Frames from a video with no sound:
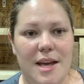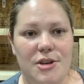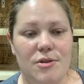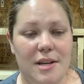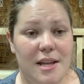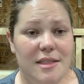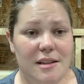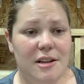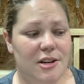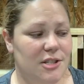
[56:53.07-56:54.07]
you can get the
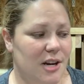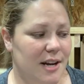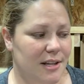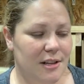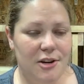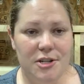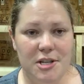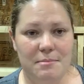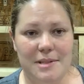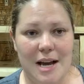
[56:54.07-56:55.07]
glitter, sorry, at
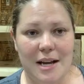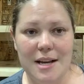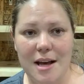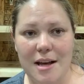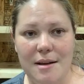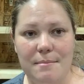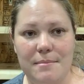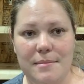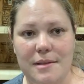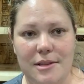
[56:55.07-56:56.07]

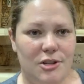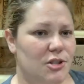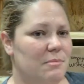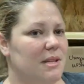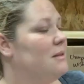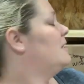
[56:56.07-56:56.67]
glitterchimp.com. There should be a